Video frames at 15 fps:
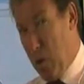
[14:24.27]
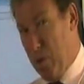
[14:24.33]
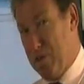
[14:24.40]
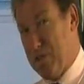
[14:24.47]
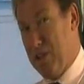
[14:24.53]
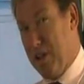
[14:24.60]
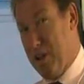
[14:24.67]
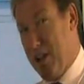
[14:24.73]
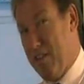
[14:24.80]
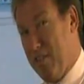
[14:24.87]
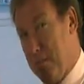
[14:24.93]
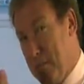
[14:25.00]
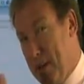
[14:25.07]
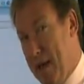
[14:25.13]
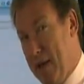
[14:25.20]
is going to have a
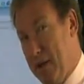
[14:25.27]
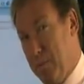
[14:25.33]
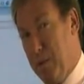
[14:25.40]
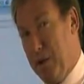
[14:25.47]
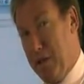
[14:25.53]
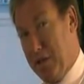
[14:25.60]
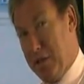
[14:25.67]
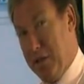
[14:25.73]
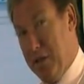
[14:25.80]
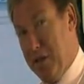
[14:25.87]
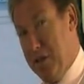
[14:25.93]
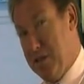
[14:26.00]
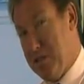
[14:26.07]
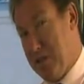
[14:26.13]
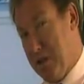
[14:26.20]
bad week.
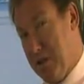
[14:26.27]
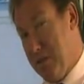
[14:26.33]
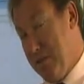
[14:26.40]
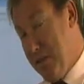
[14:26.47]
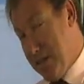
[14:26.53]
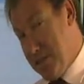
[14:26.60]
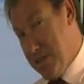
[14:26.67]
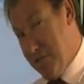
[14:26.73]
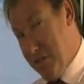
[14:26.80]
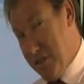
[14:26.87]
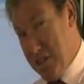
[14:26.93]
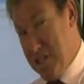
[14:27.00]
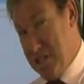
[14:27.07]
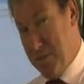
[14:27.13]
So that's it for this